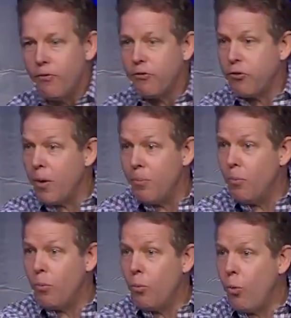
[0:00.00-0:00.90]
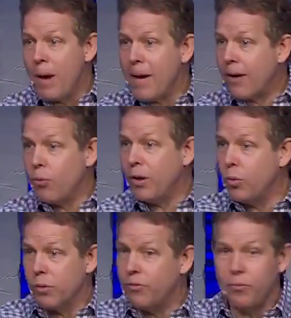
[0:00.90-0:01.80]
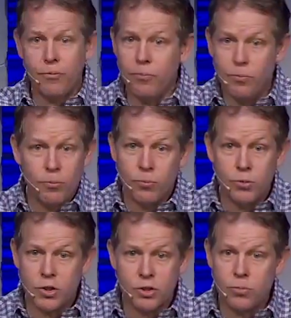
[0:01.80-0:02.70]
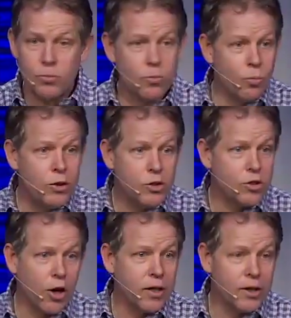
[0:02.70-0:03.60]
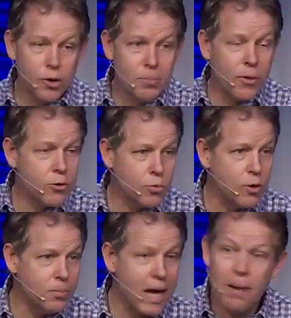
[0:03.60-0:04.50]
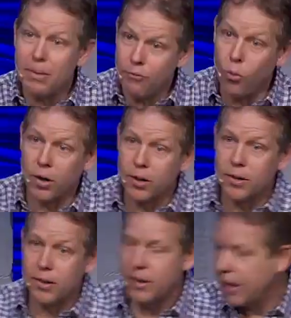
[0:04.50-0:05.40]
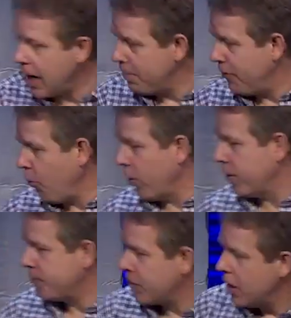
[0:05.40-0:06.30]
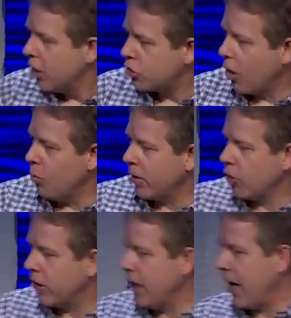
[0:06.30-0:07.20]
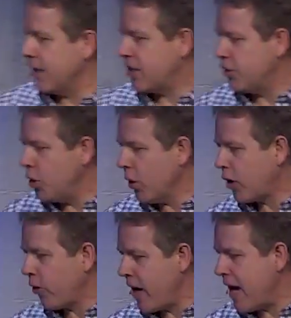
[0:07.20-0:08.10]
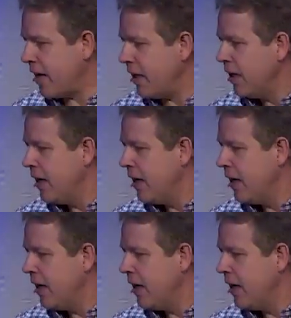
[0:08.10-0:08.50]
from way back when you were just when you started in your mother's womb and before and before. Psalm 139 says, You are created